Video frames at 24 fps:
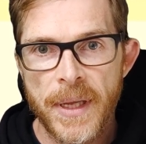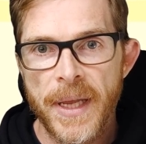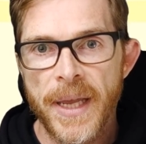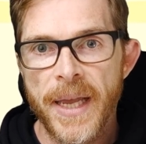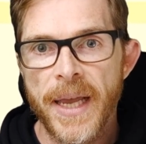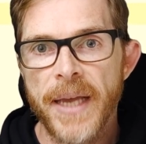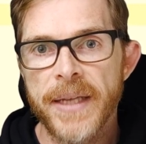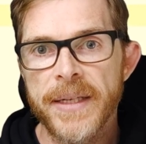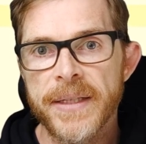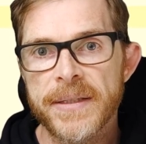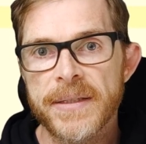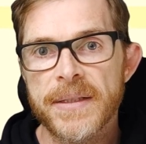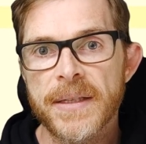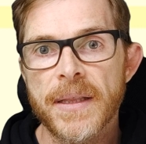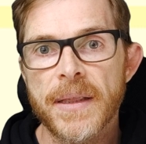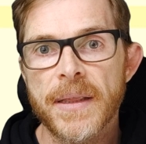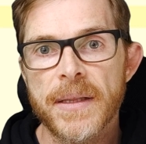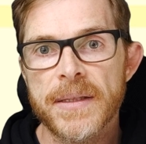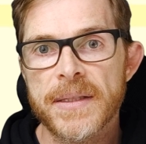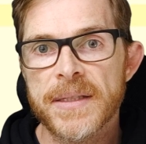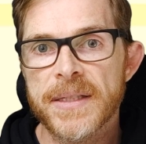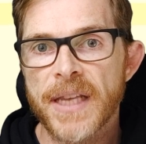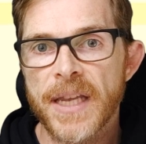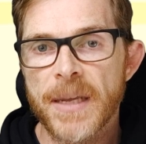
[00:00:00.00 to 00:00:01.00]
And it's not
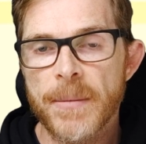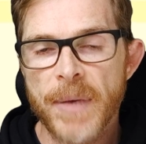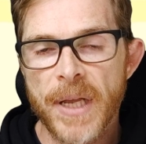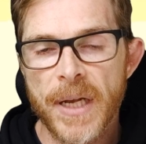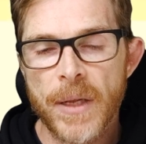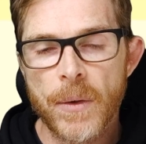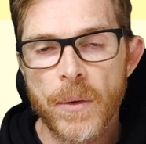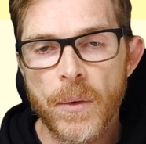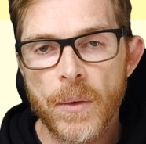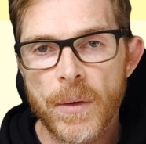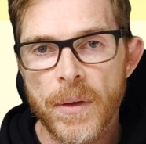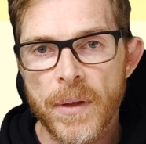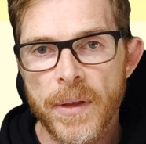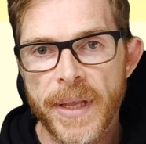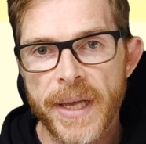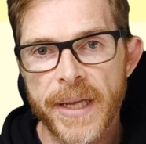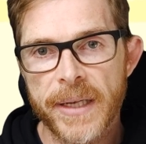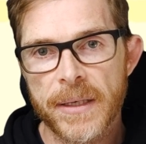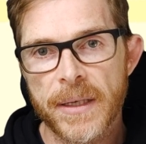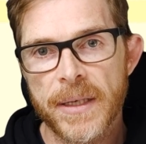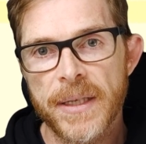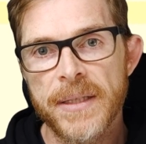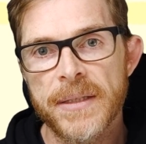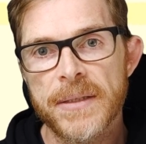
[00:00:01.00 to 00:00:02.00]
the same at all
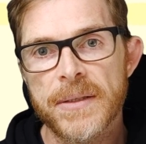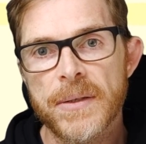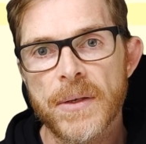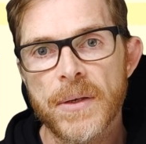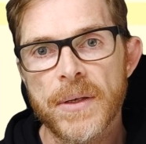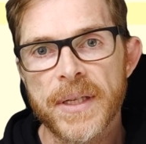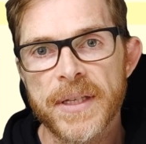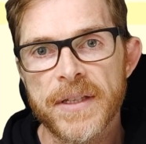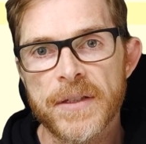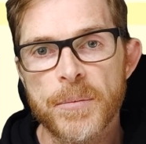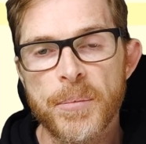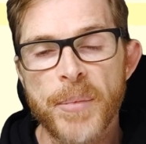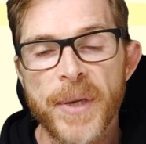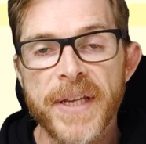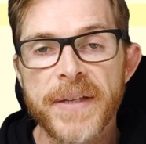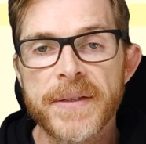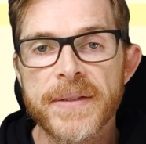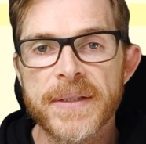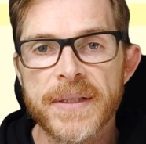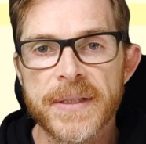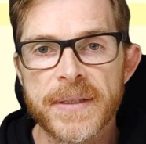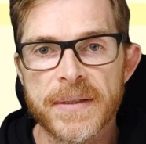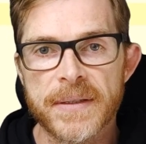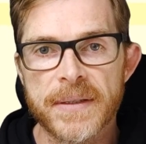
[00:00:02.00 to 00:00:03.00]
that inserting
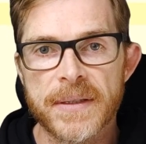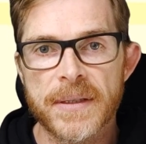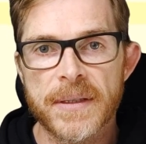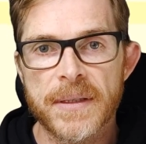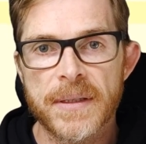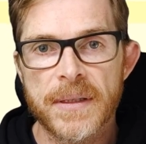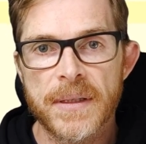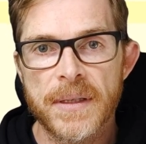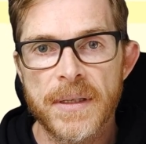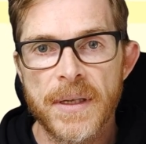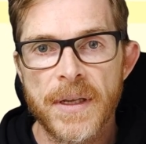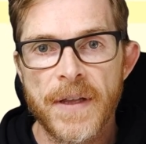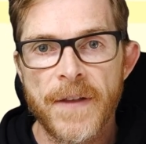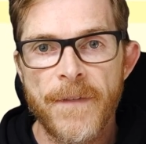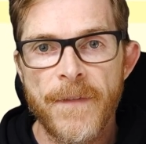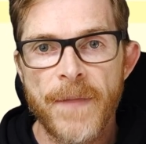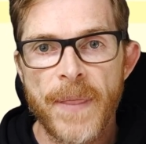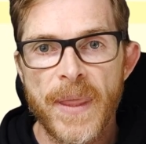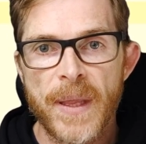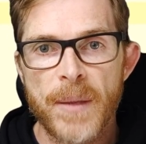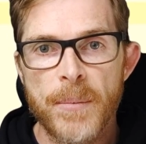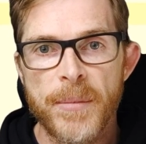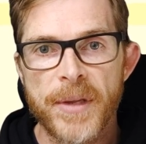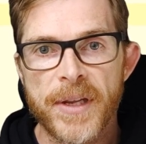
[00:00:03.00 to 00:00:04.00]
spaces,
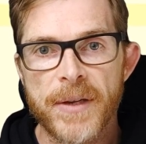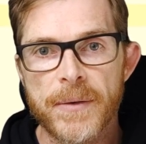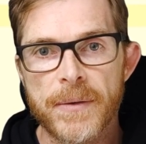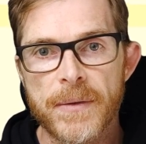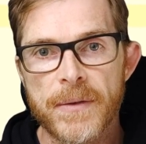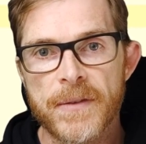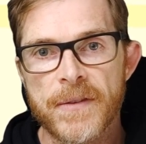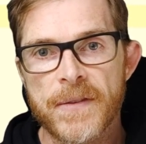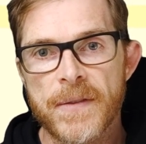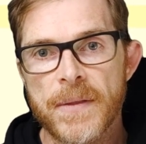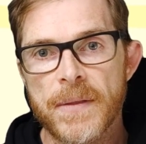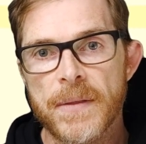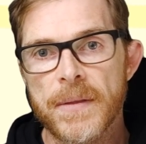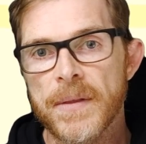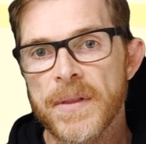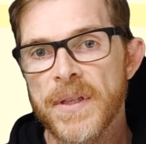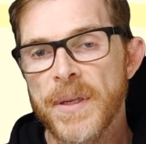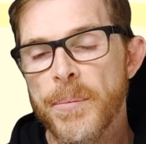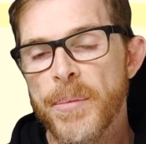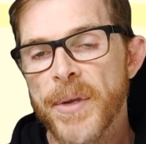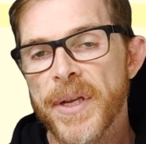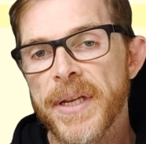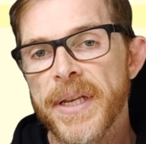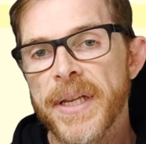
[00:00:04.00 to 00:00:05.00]
because
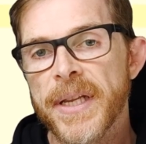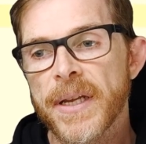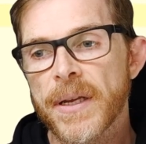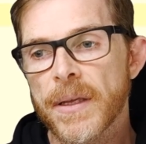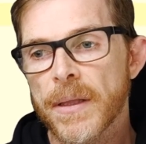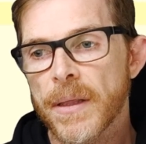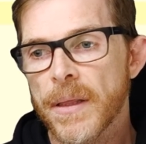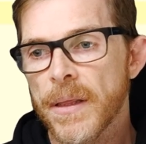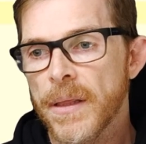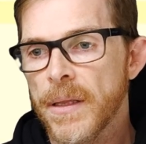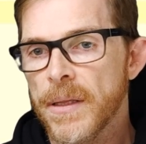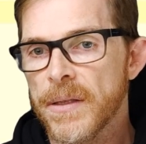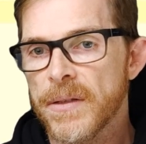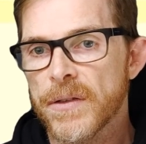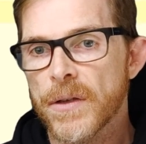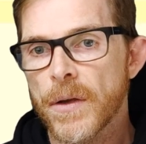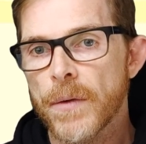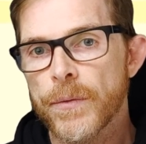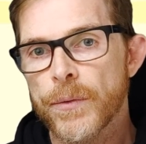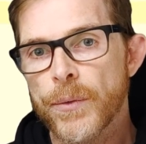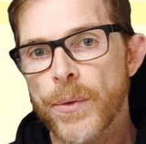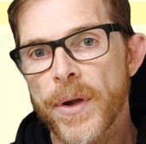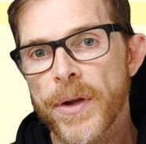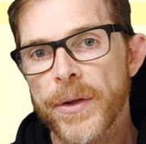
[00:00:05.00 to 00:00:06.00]
depending on the
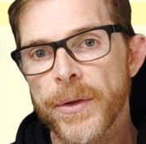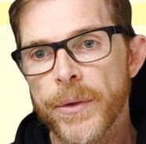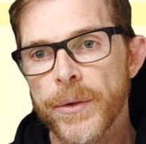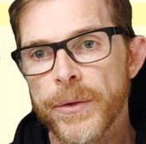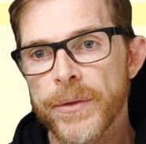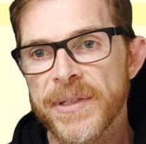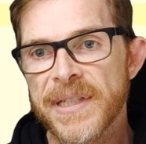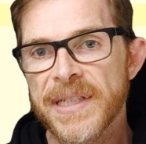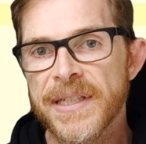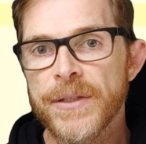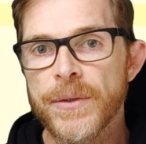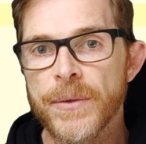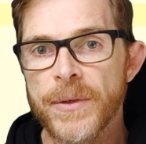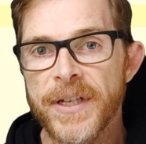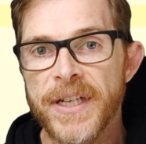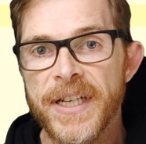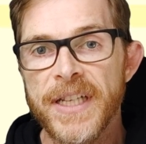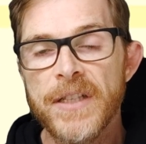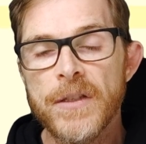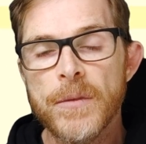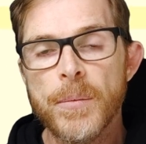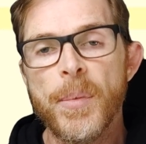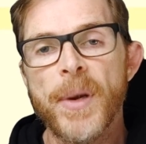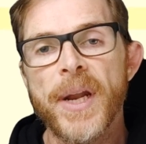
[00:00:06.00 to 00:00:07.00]
software you're using to
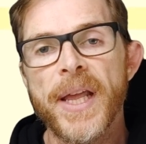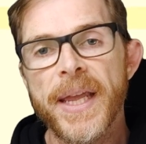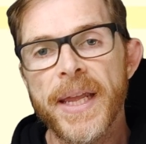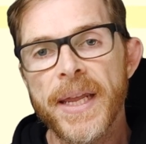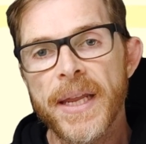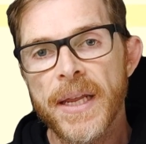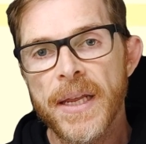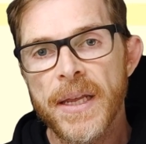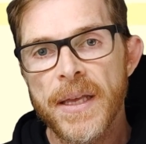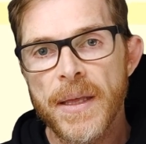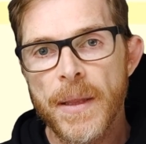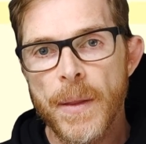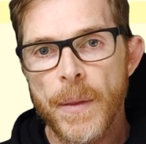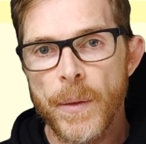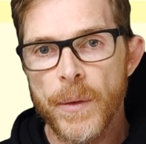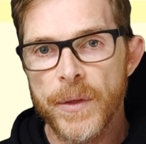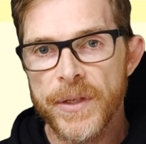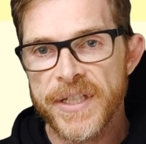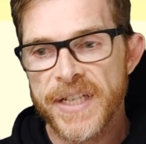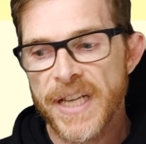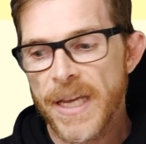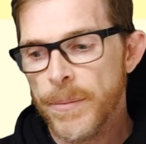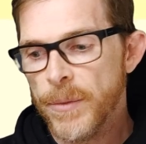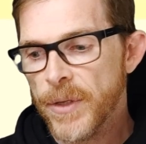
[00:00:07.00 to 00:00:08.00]
display the
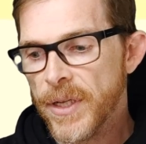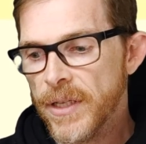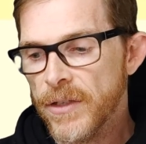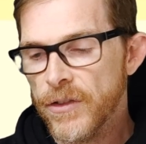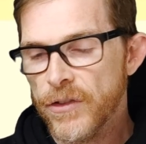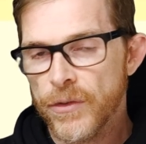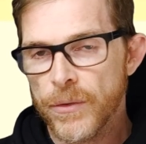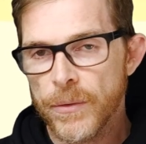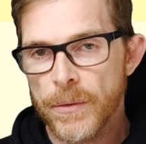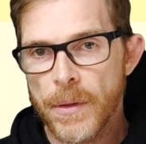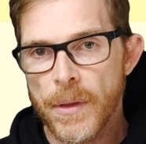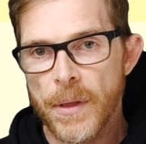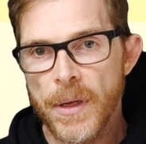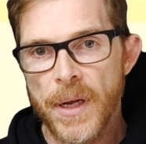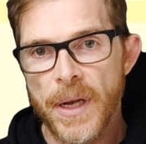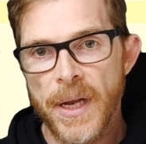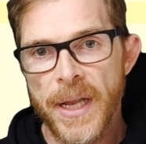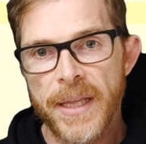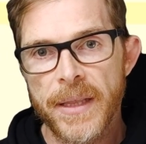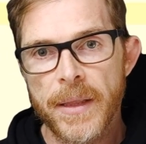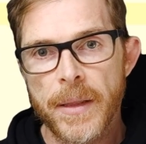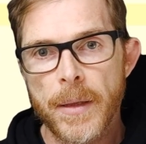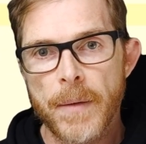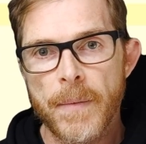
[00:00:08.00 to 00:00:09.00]
tab, you can choose the
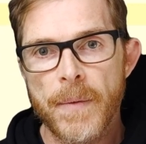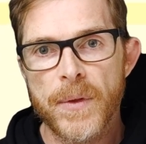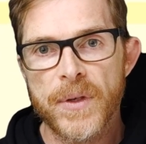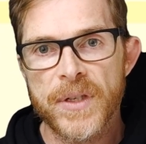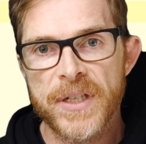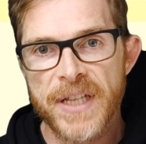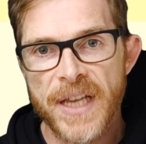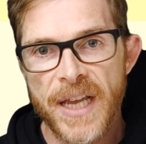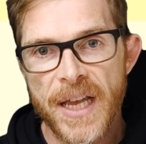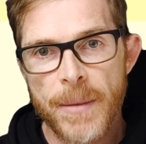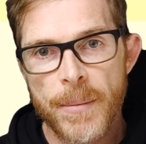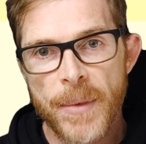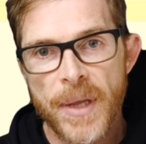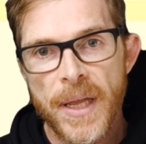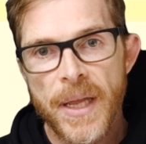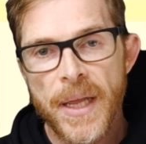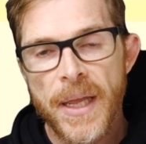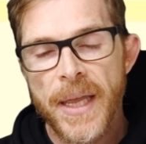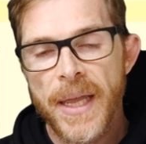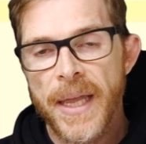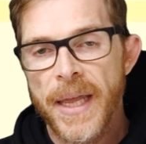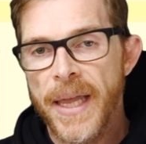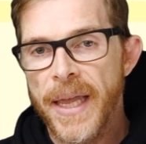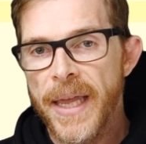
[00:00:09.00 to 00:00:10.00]
length of the tab,
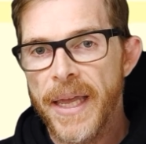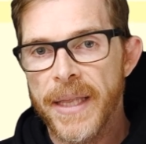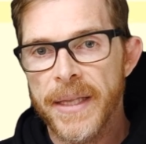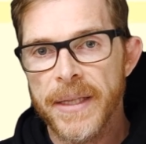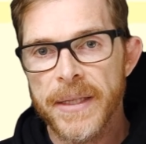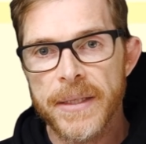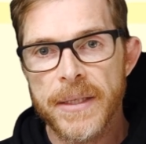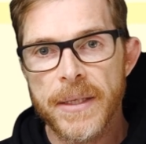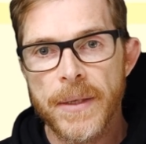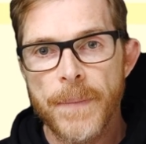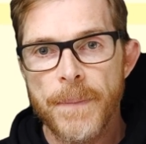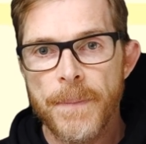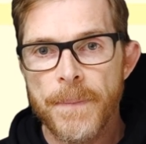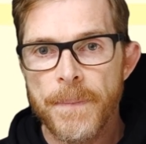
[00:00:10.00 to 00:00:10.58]
and